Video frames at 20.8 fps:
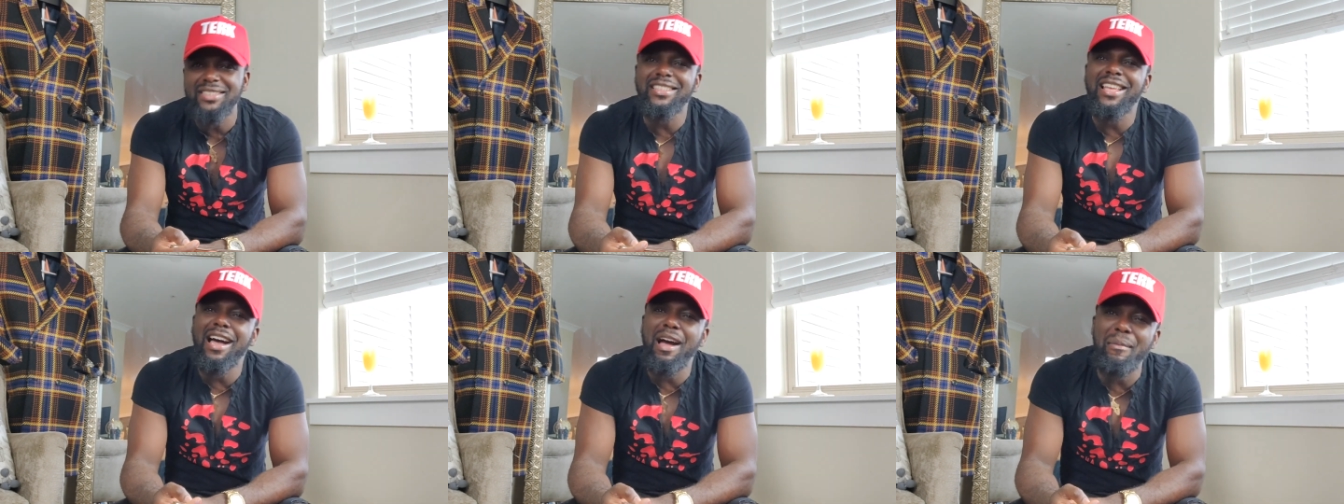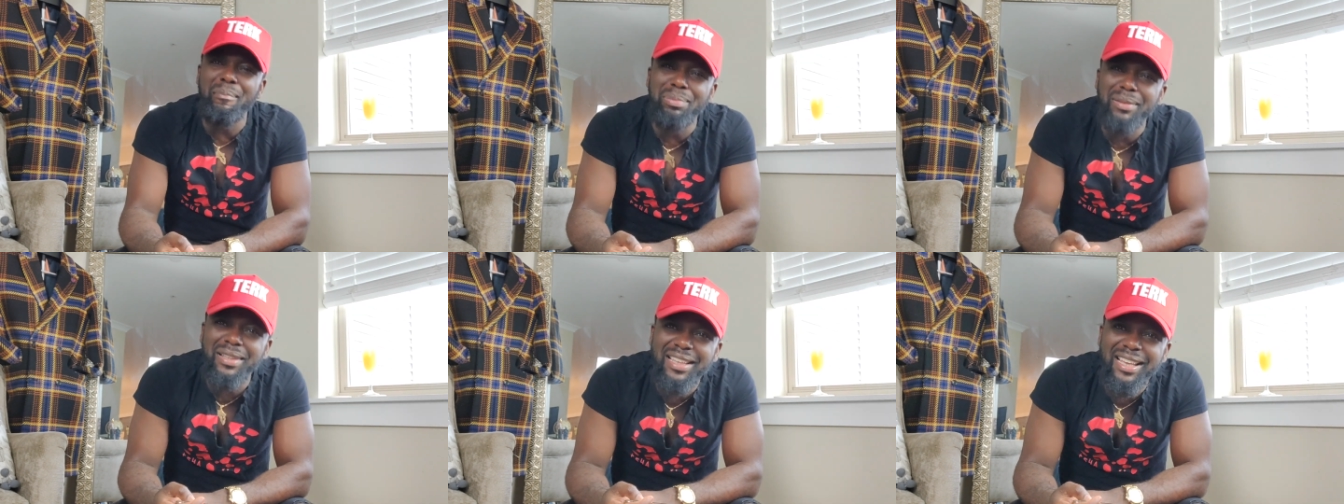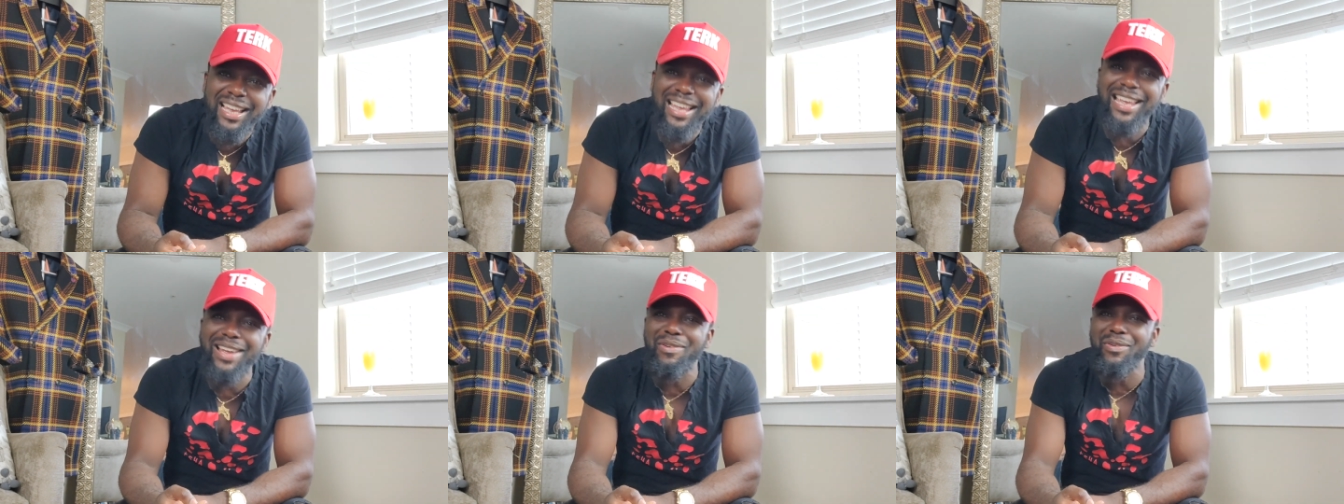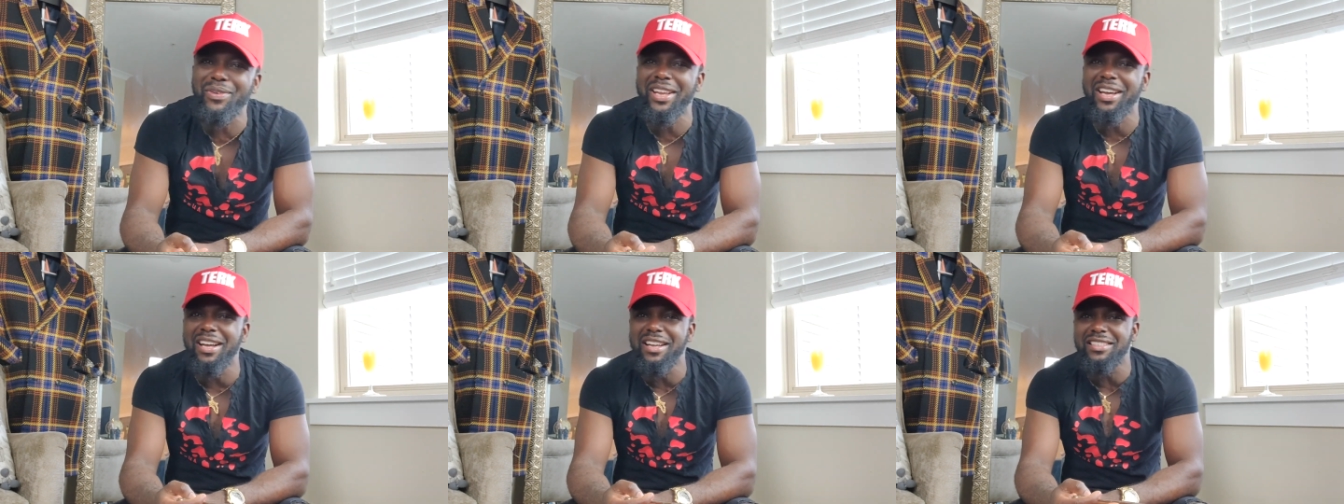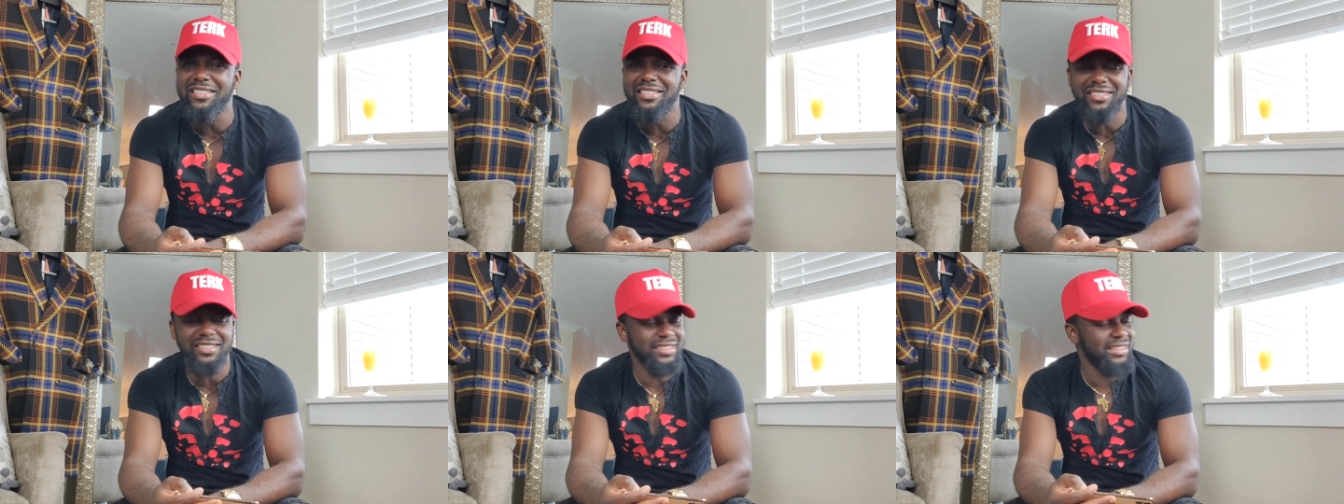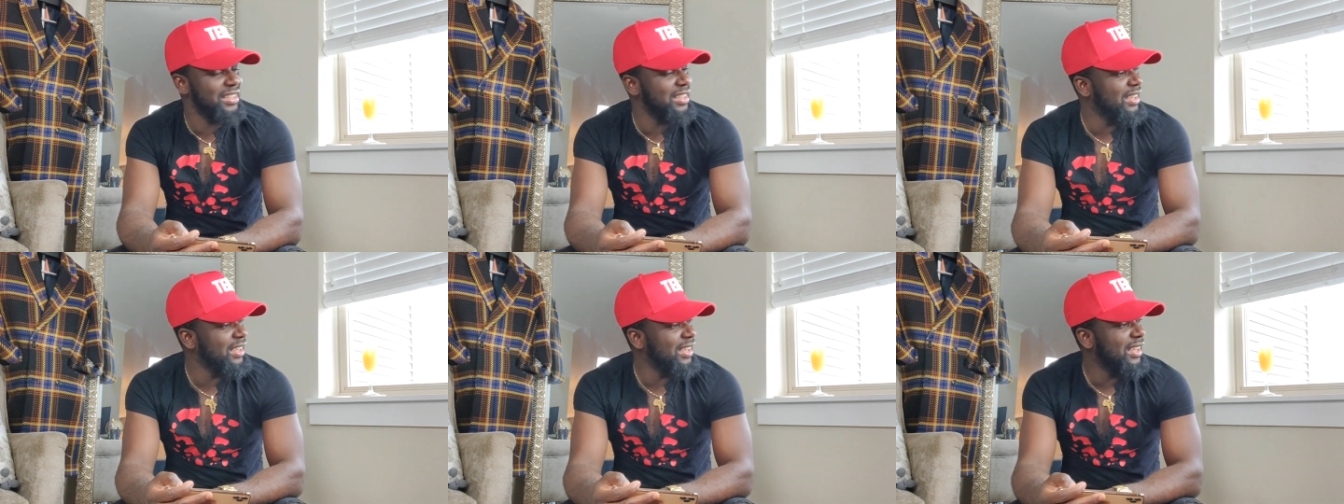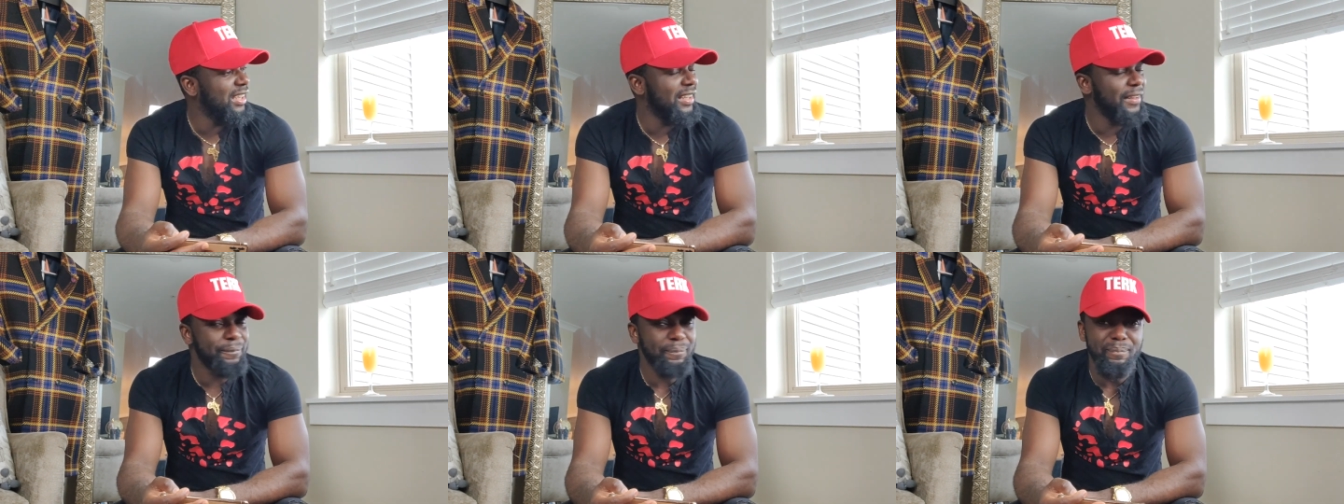Stop playing with us.
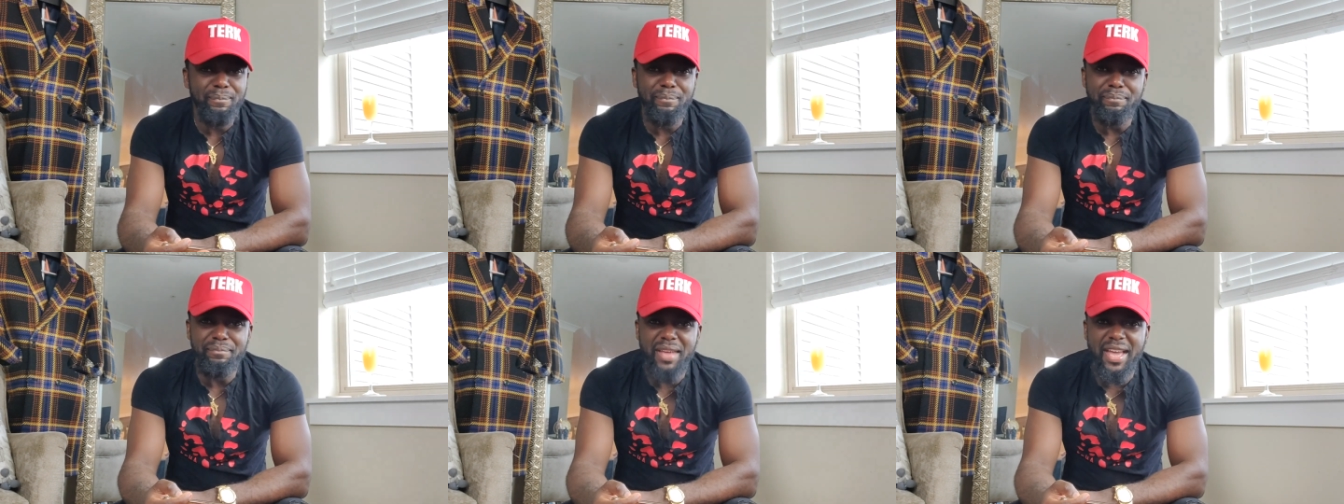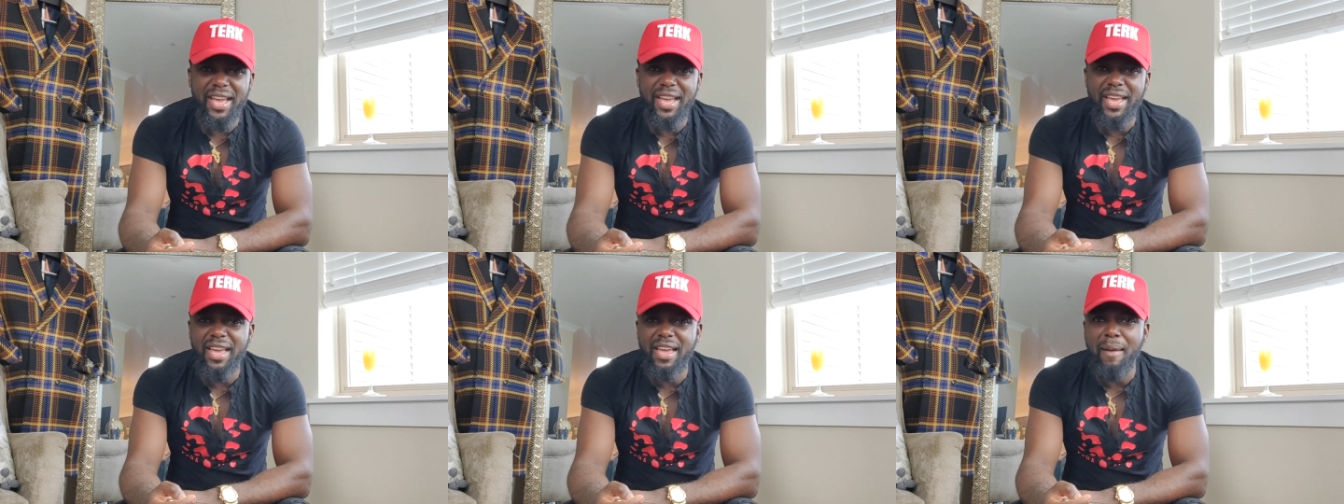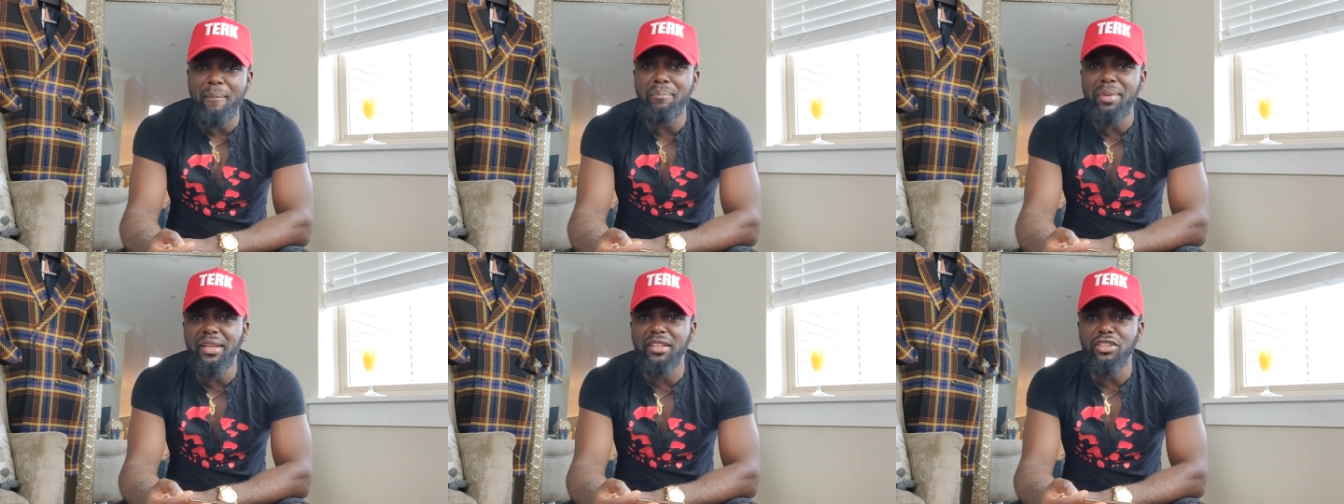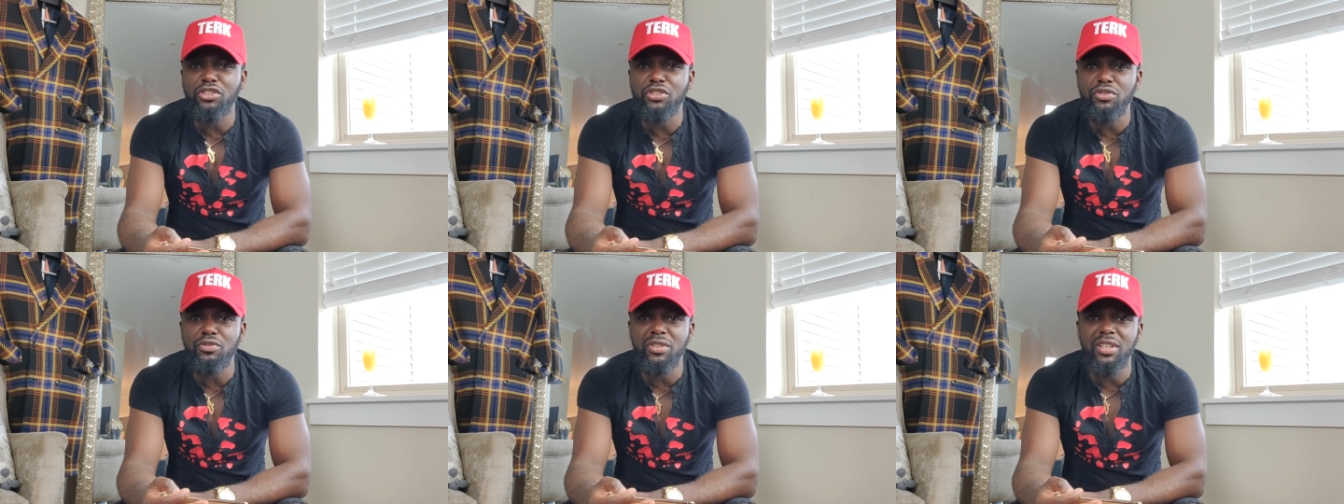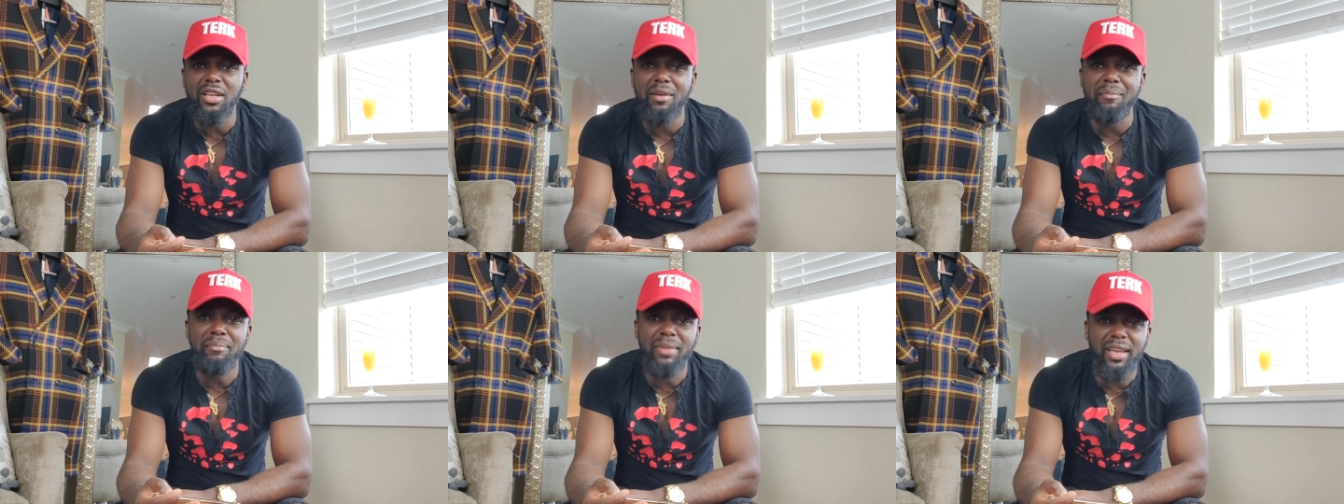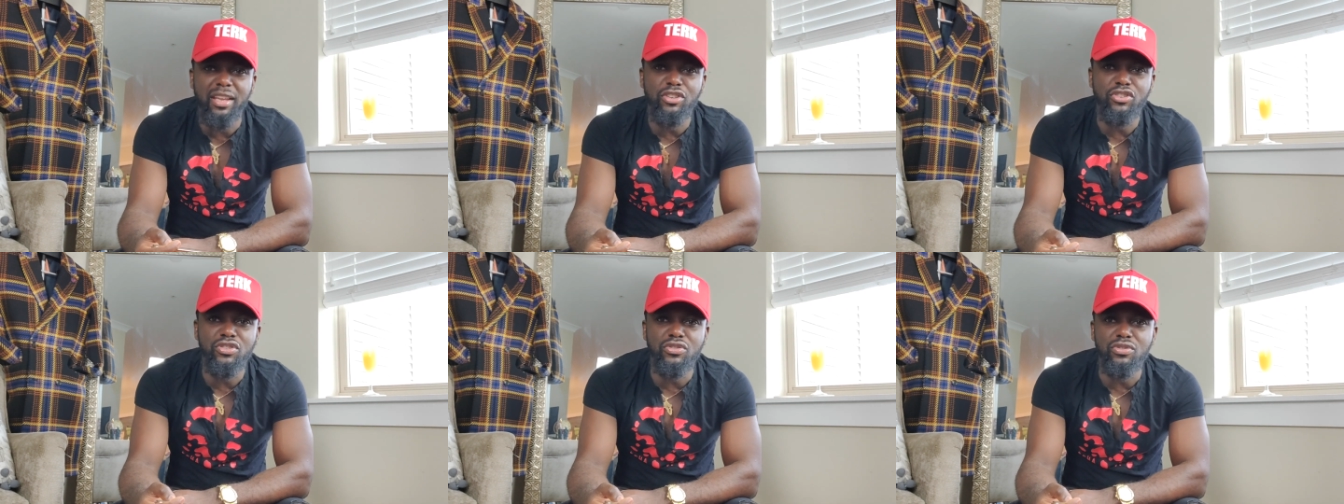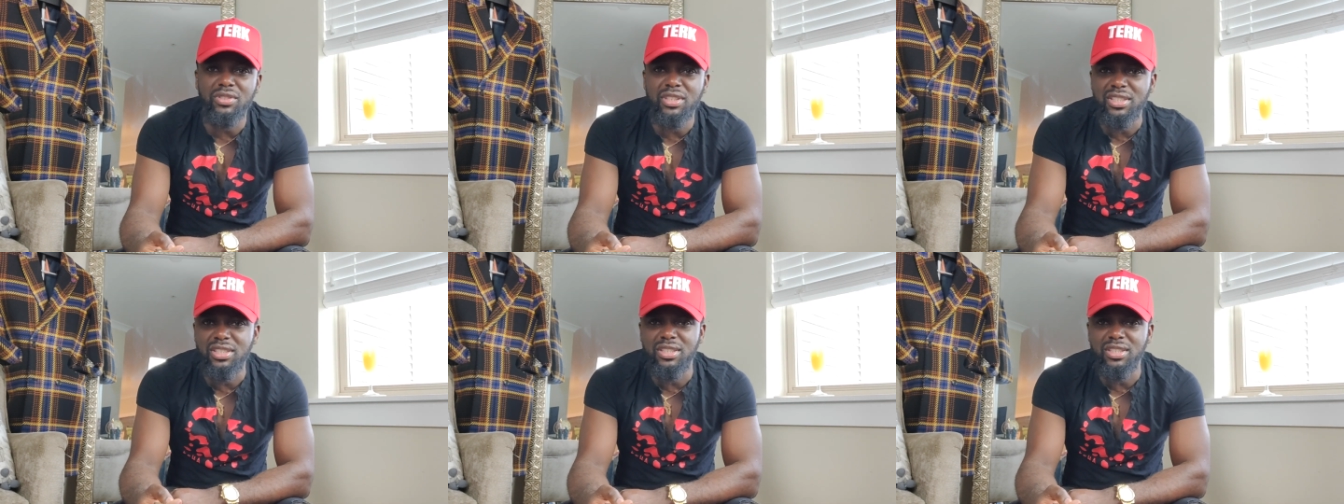Man, big tune now, big tune.